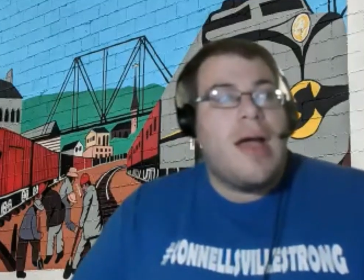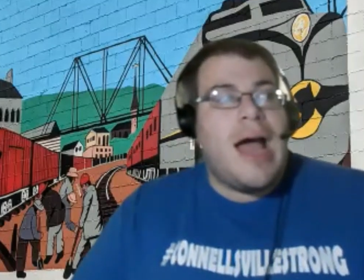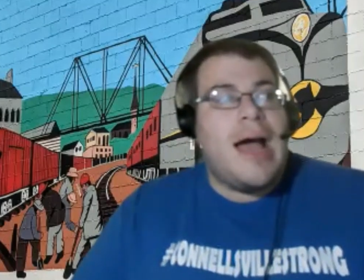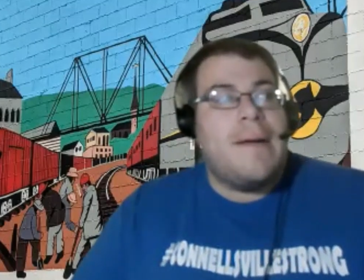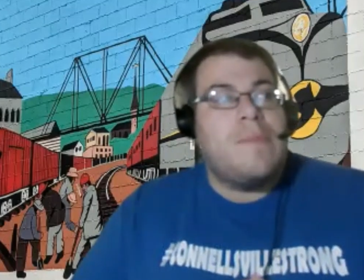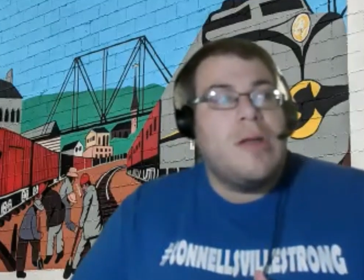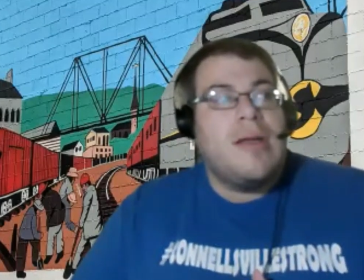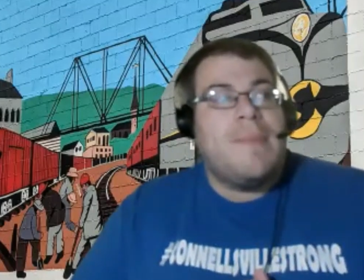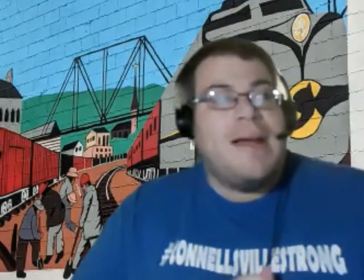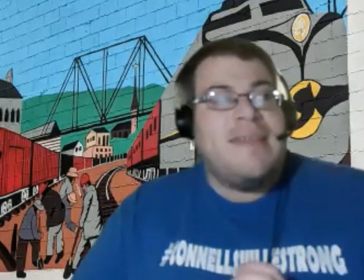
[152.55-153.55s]
By
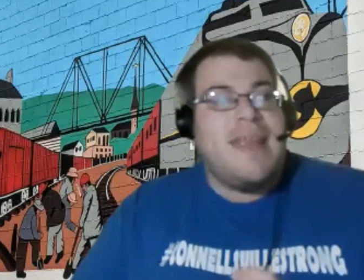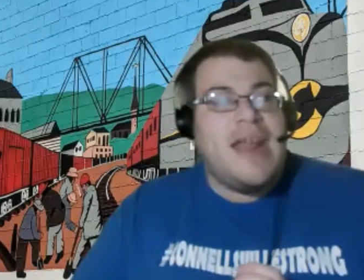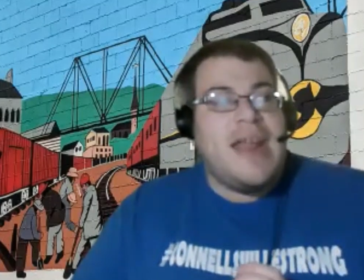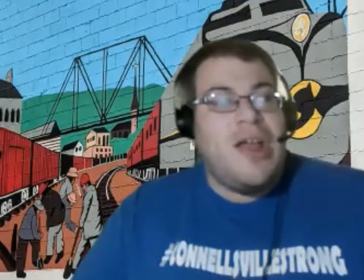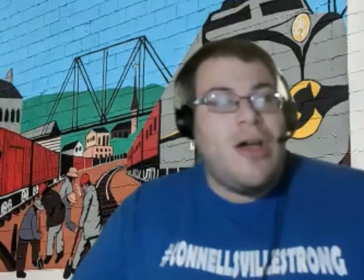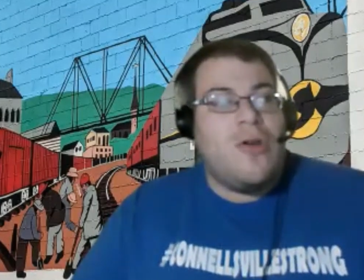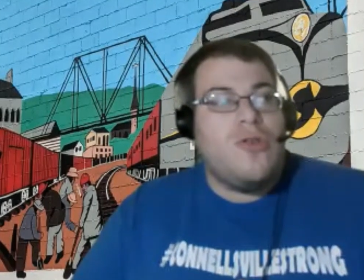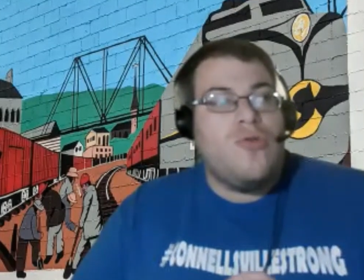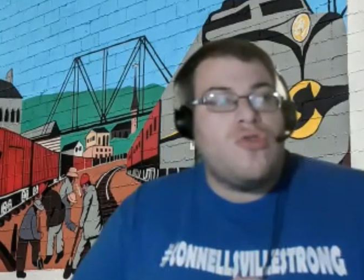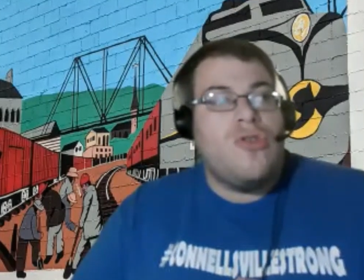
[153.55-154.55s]
saying no,
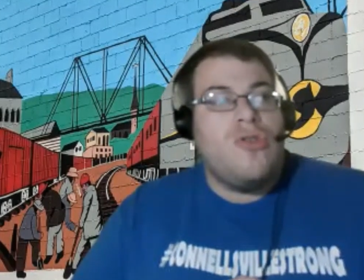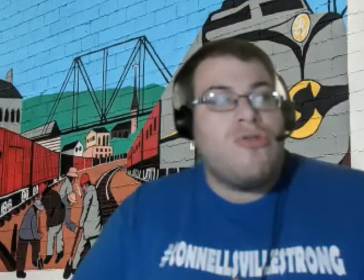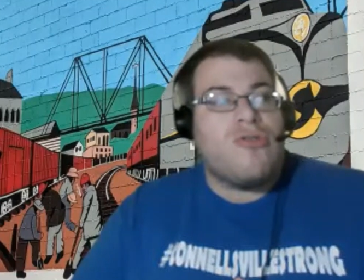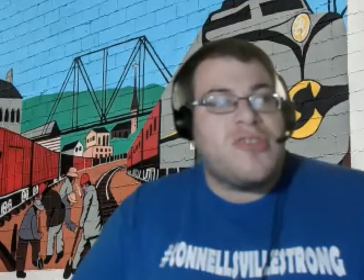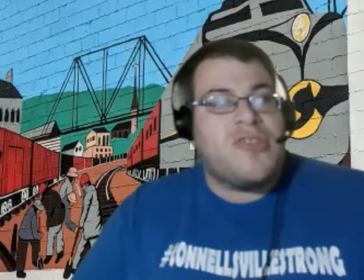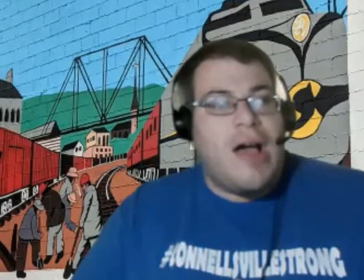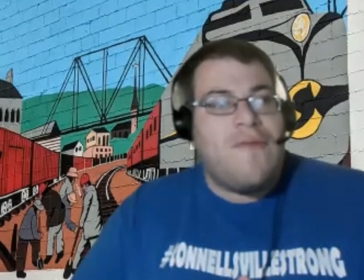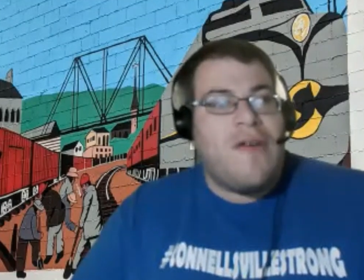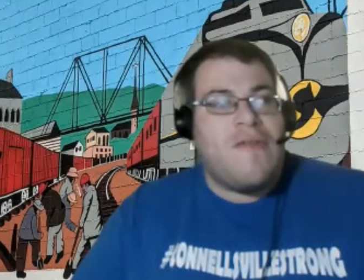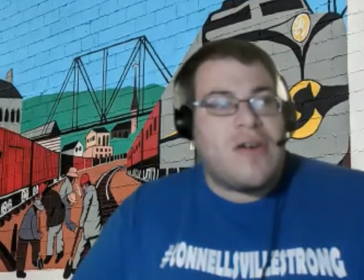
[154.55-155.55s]
you choose
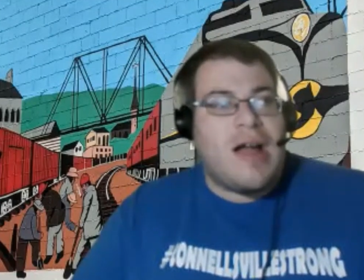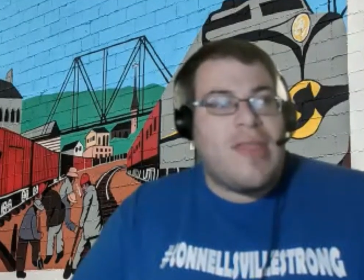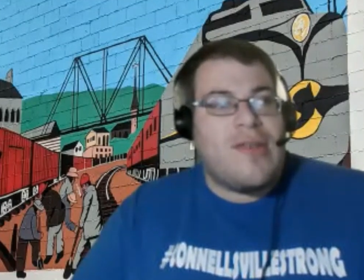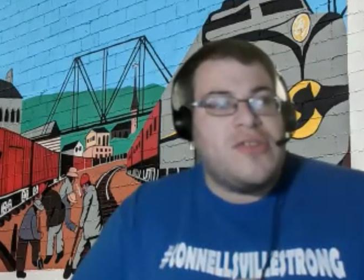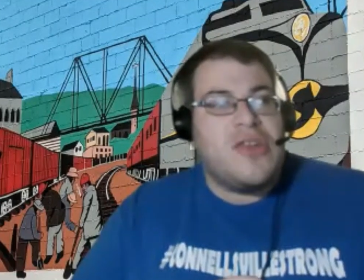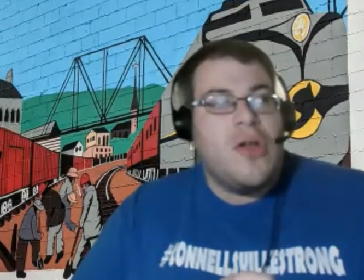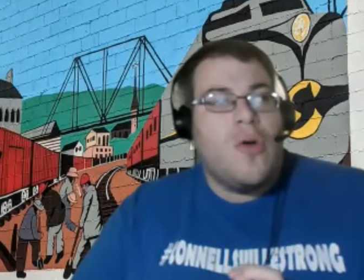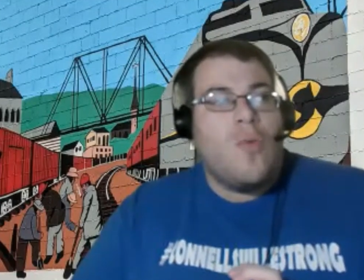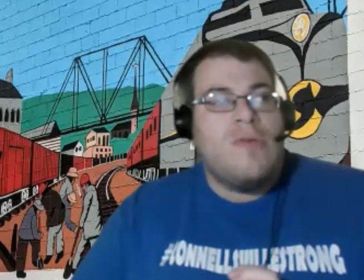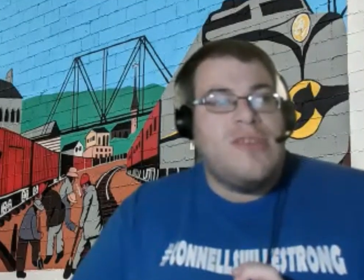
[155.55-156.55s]
yourself over others,
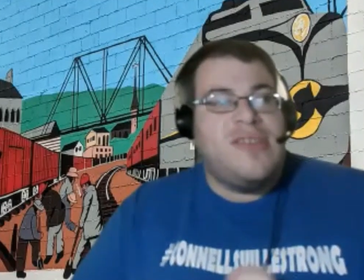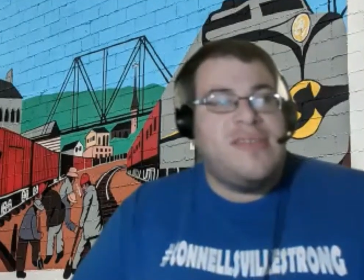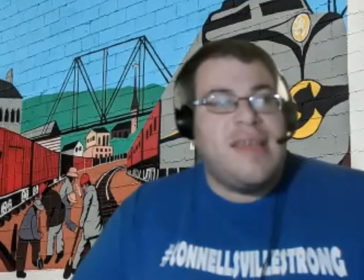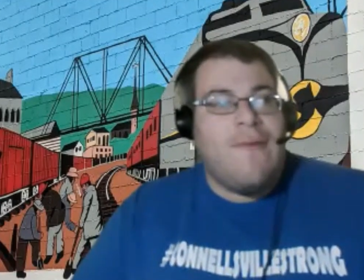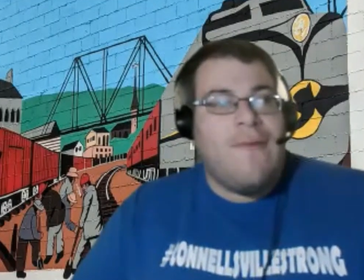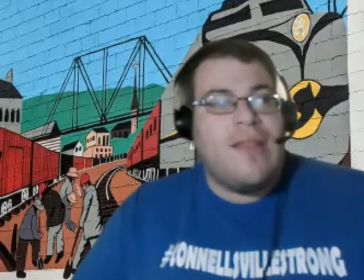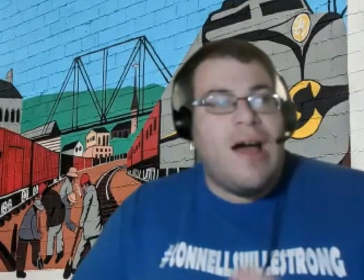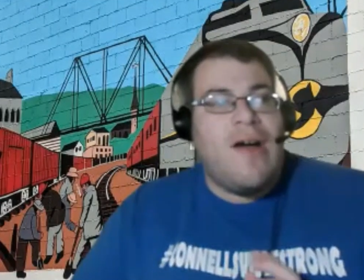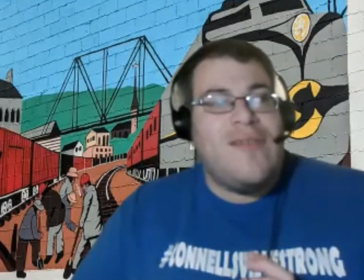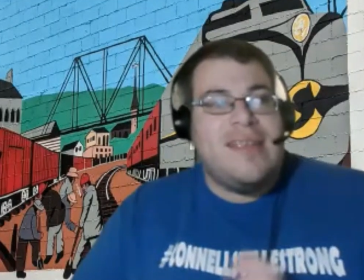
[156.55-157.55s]
which is
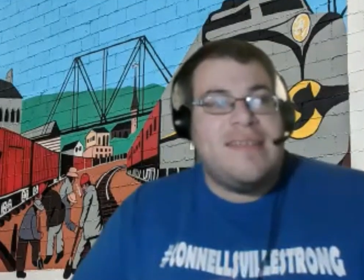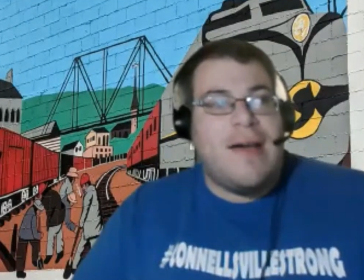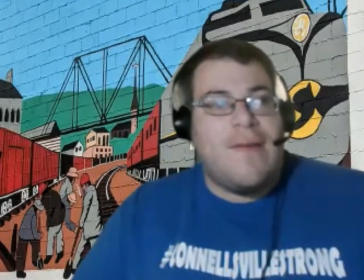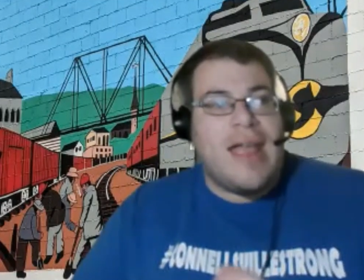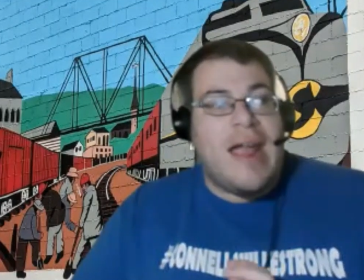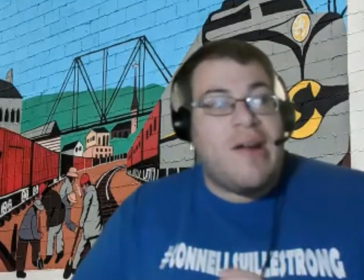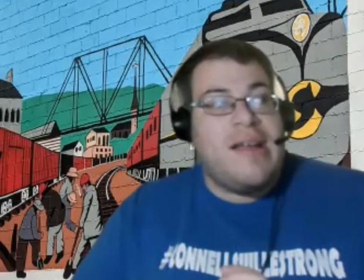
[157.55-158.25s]
self-love and self-care.